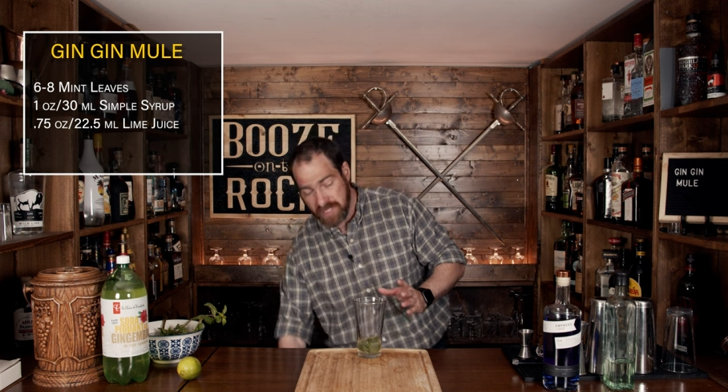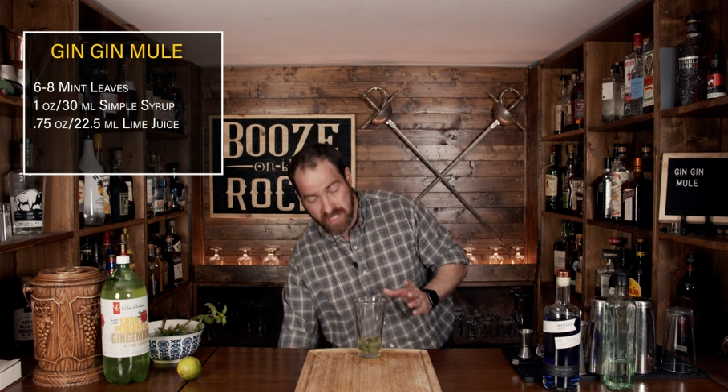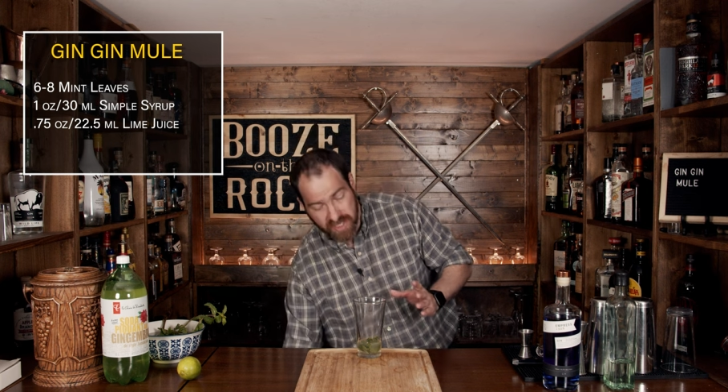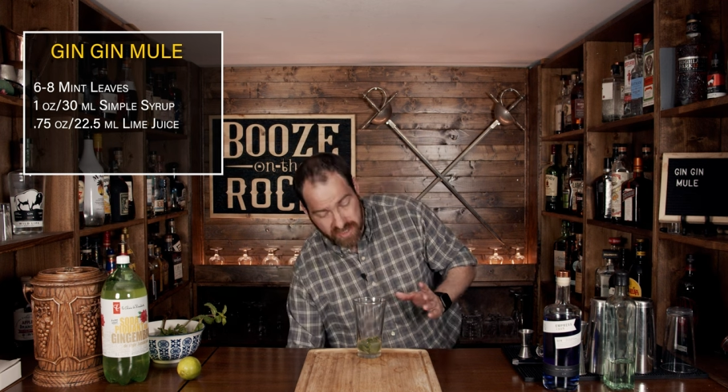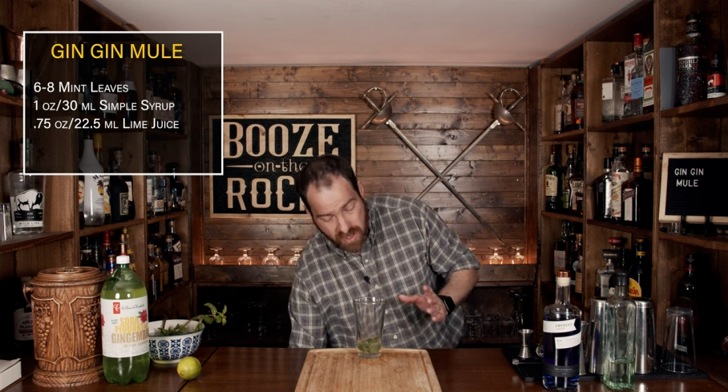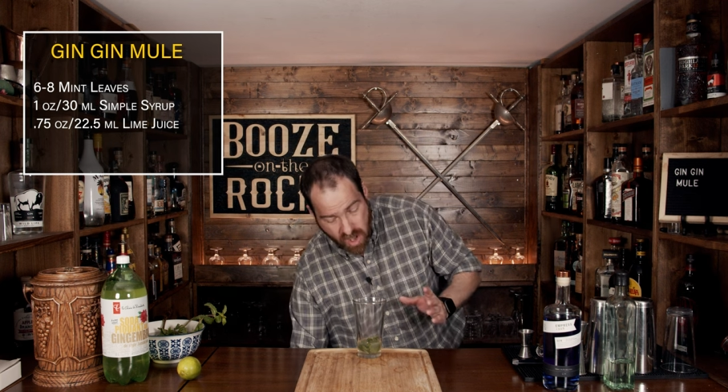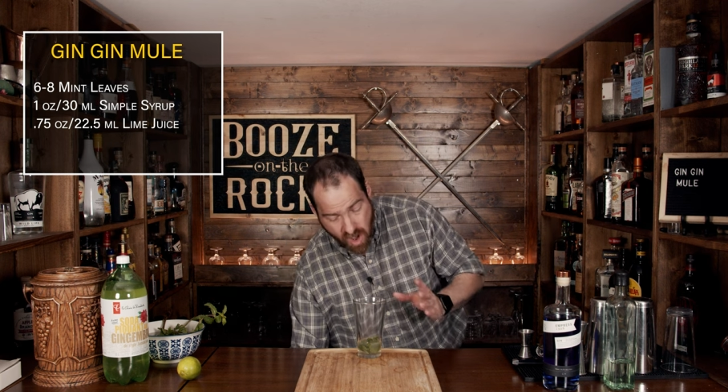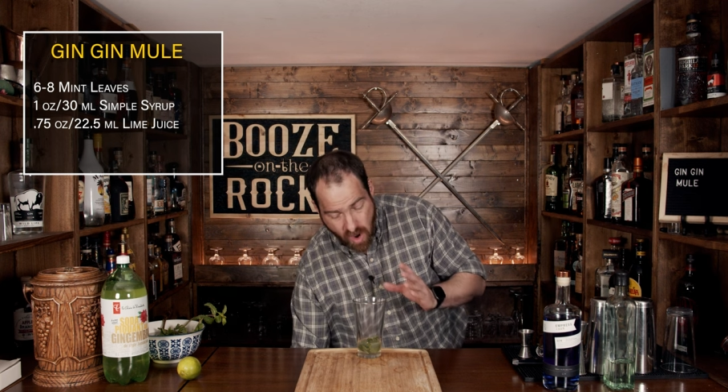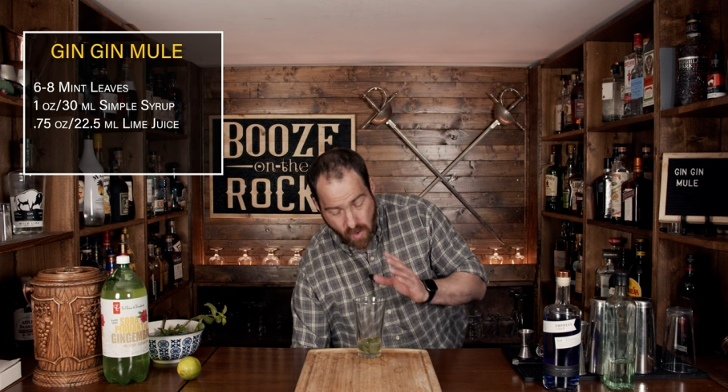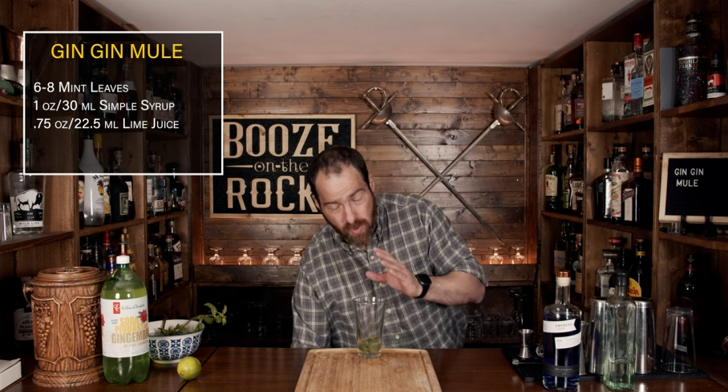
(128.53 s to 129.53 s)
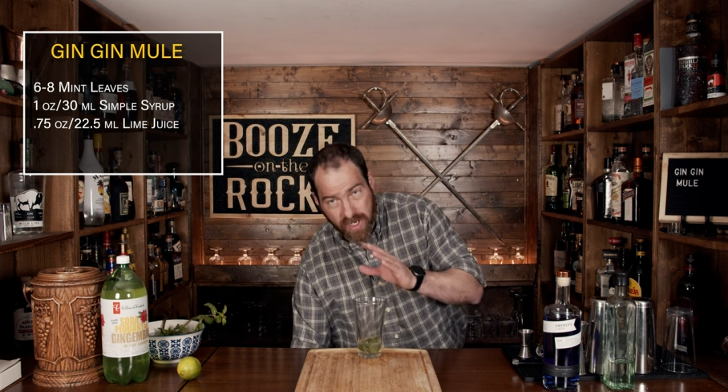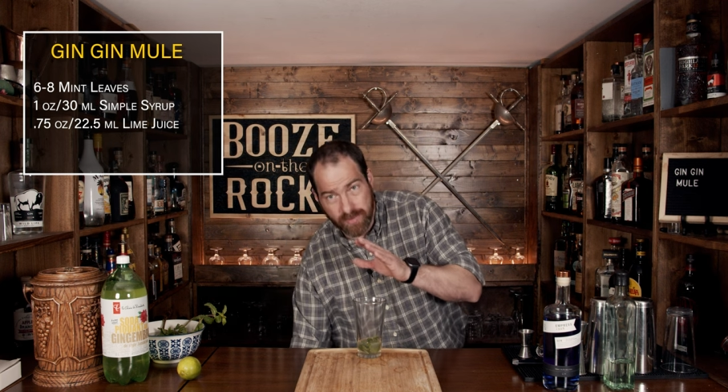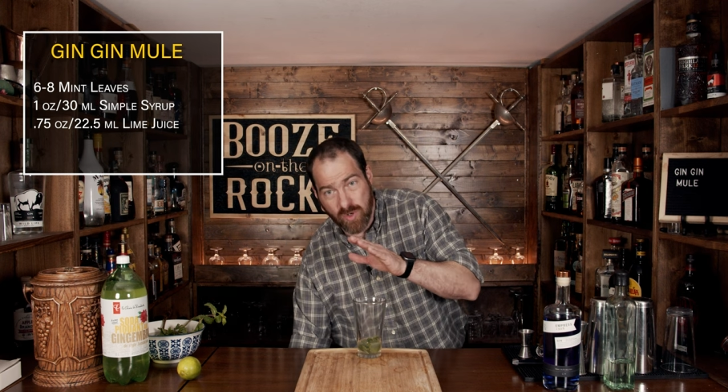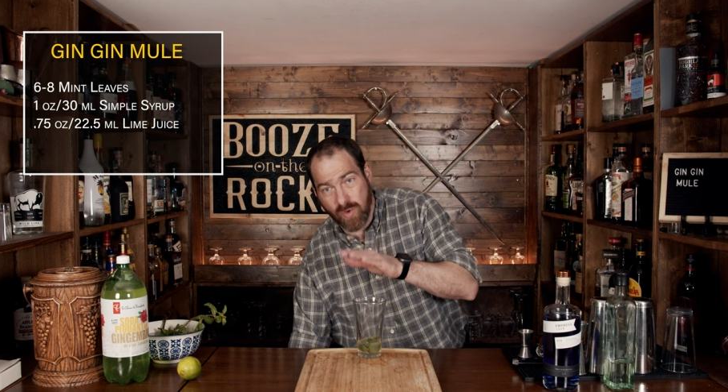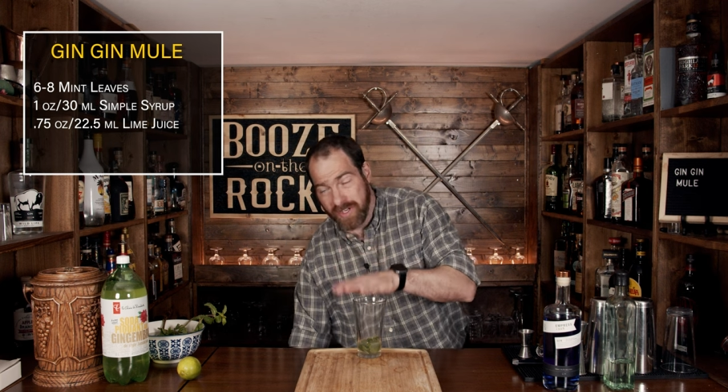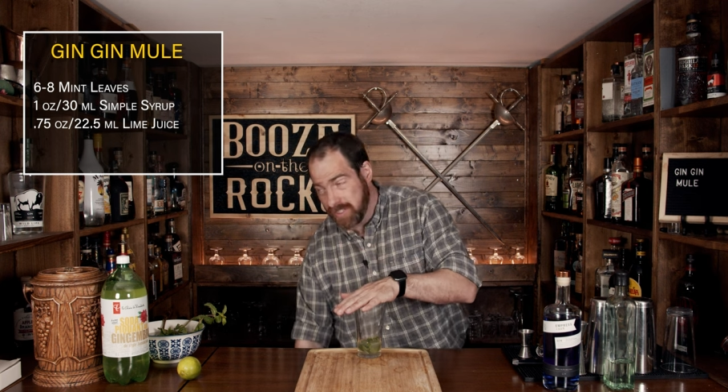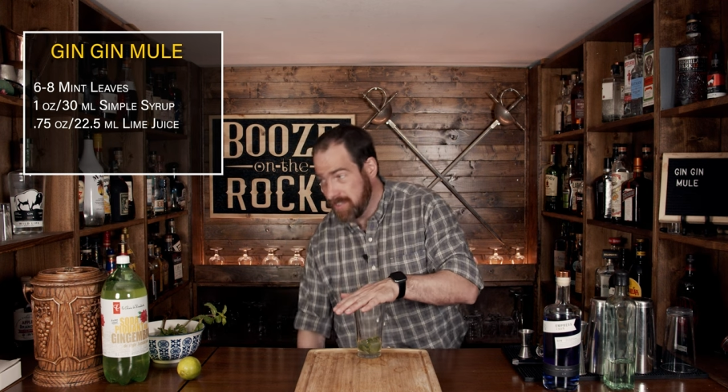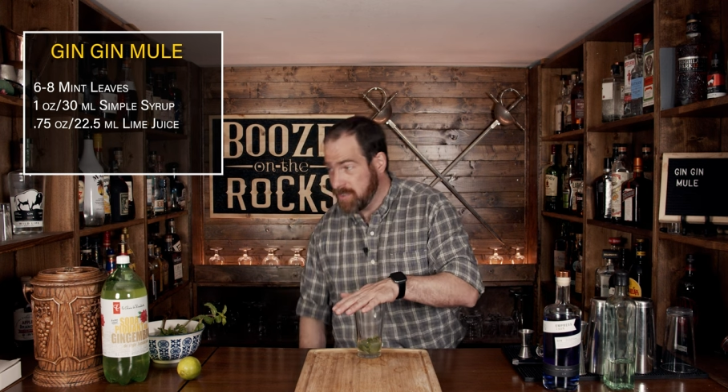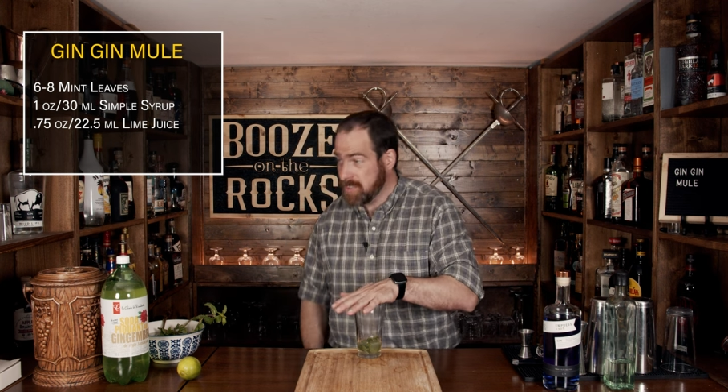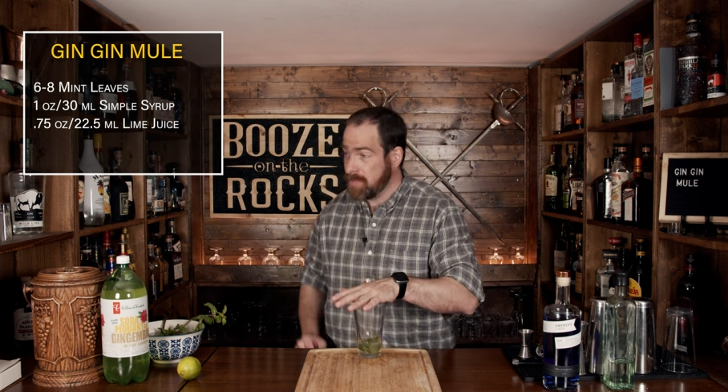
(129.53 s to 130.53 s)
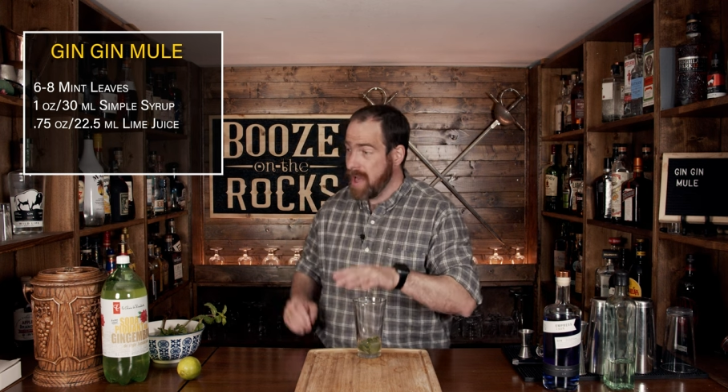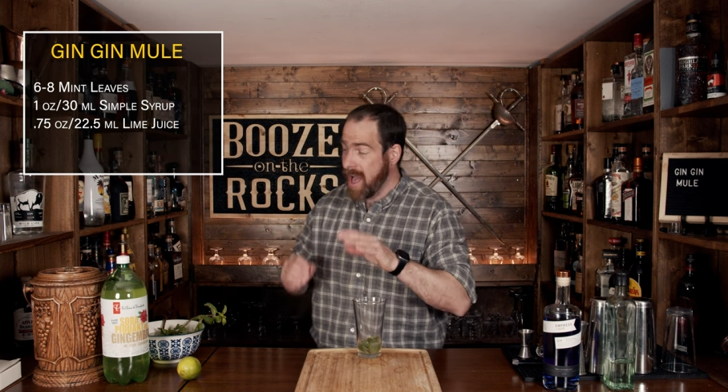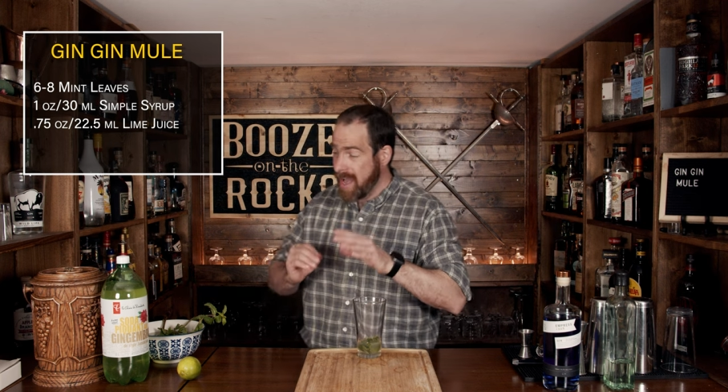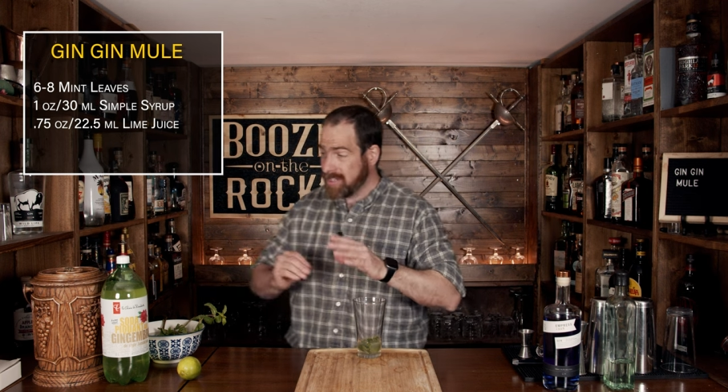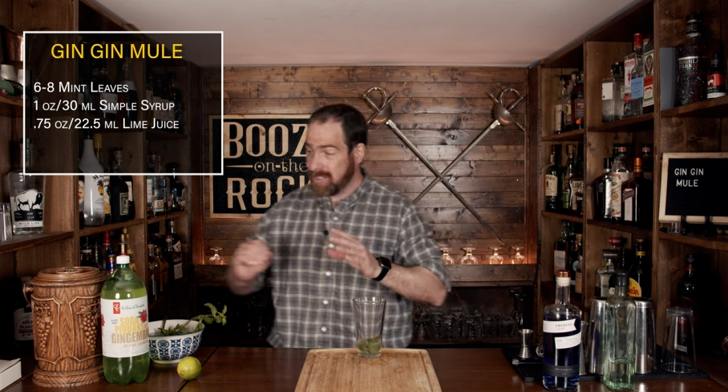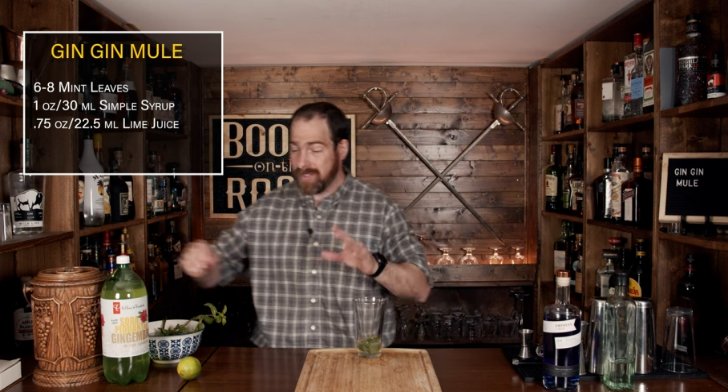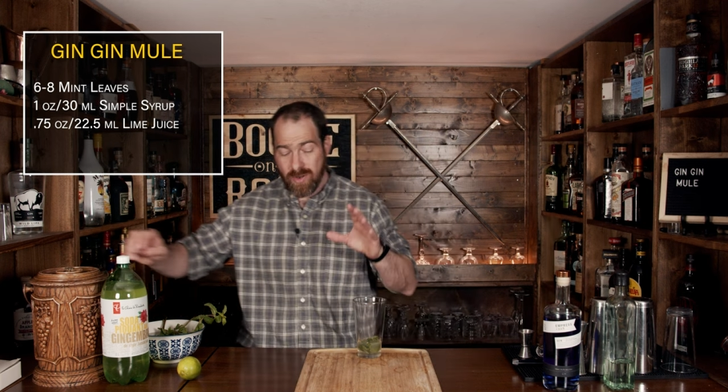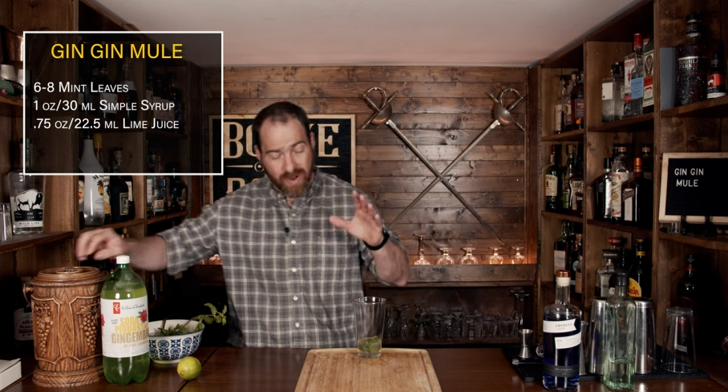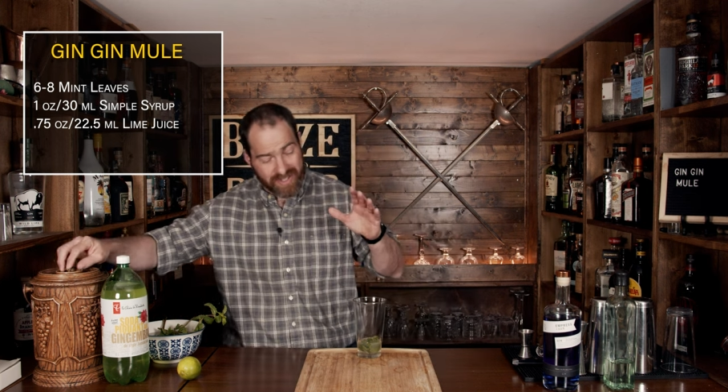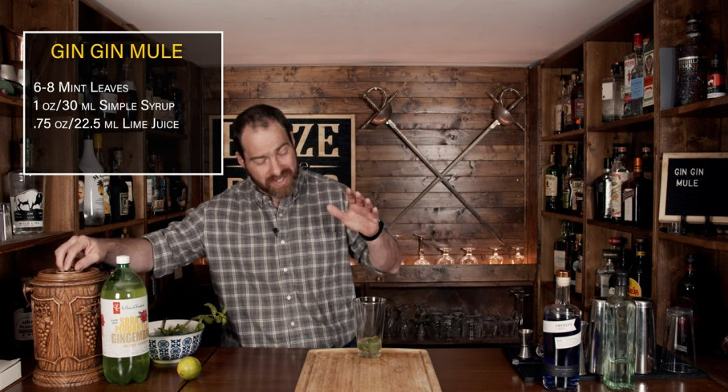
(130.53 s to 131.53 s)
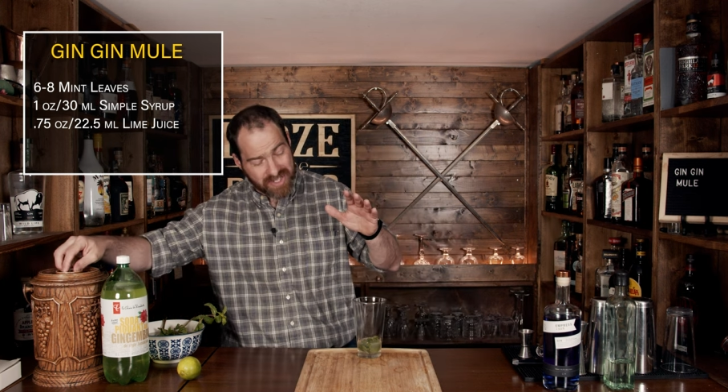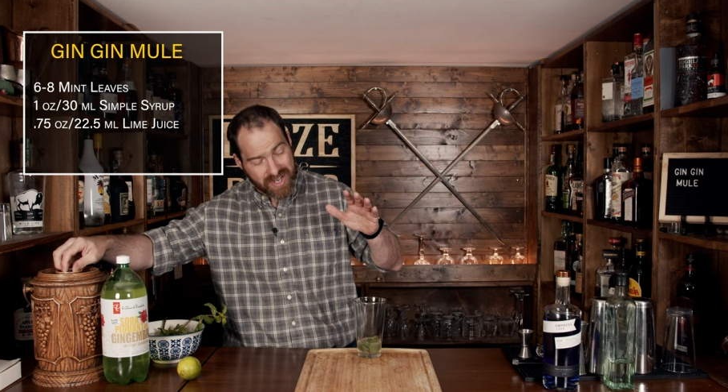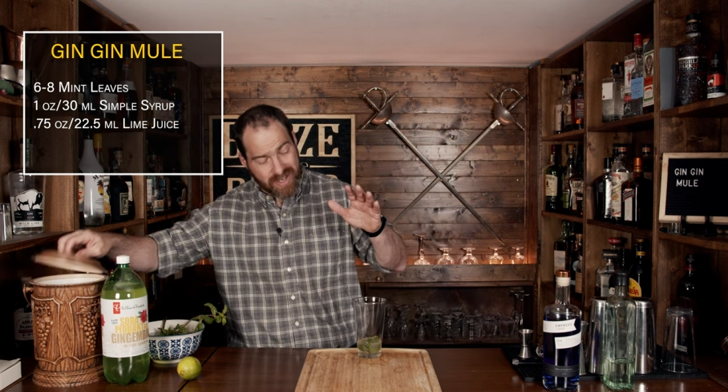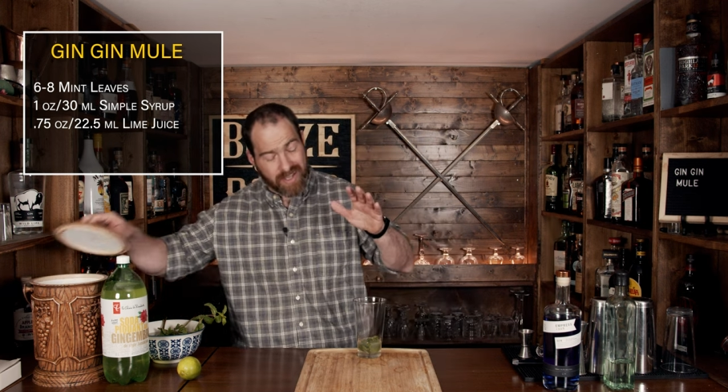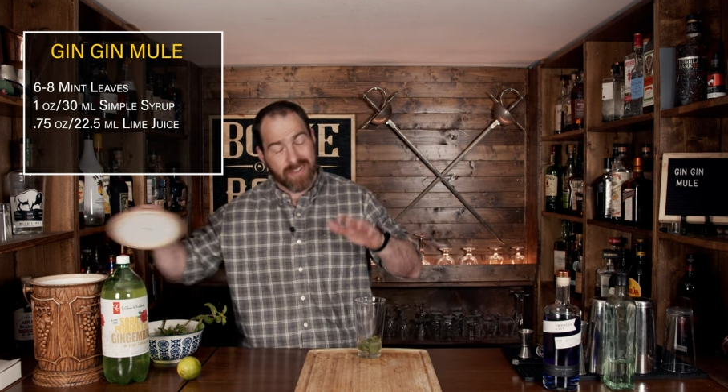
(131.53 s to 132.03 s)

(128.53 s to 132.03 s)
because what I'm going to do is I'm actually going to shake